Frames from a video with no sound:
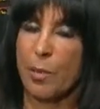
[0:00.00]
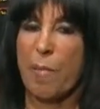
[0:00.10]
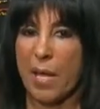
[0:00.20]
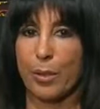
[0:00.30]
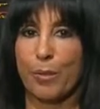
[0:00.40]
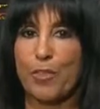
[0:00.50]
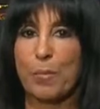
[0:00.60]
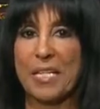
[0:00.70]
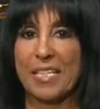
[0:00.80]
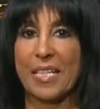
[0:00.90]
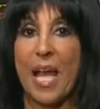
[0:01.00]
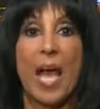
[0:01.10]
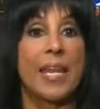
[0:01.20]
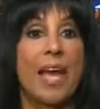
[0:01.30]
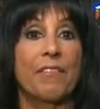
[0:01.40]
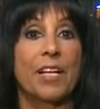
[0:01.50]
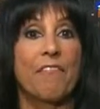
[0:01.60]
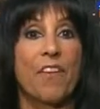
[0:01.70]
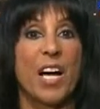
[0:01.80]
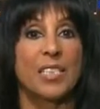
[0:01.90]
in a manner of speaking and
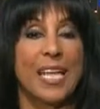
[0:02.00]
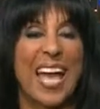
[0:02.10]
having a fun